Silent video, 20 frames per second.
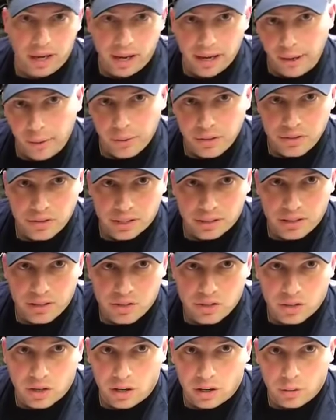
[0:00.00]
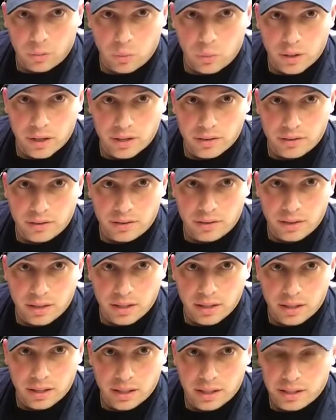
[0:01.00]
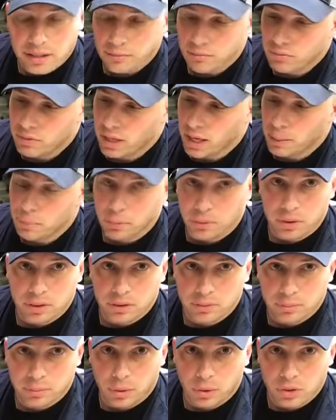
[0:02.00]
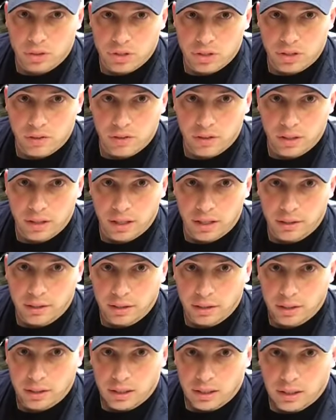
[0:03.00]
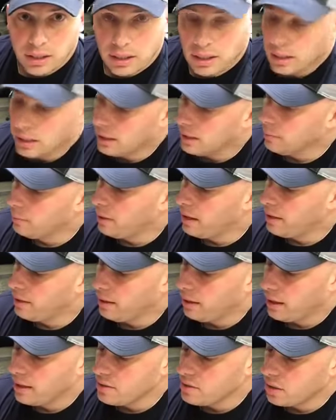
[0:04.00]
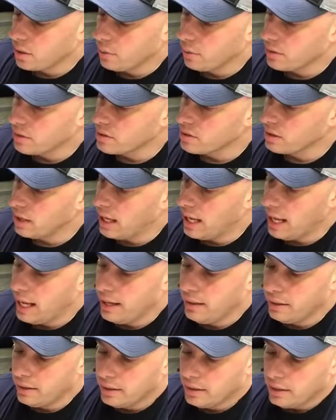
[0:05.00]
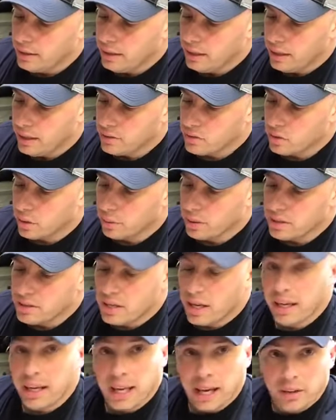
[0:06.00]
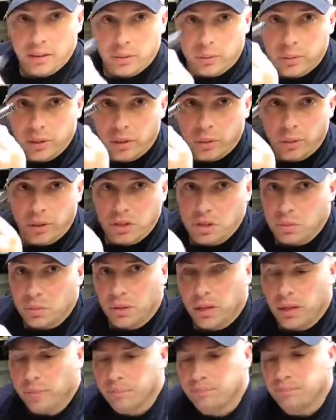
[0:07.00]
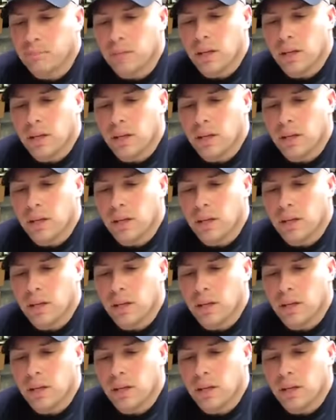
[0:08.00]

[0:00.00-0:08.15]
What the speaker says: I always like to start with the upper portion of the gun. I start with the slide, and so I'm going to take out the recoil spring.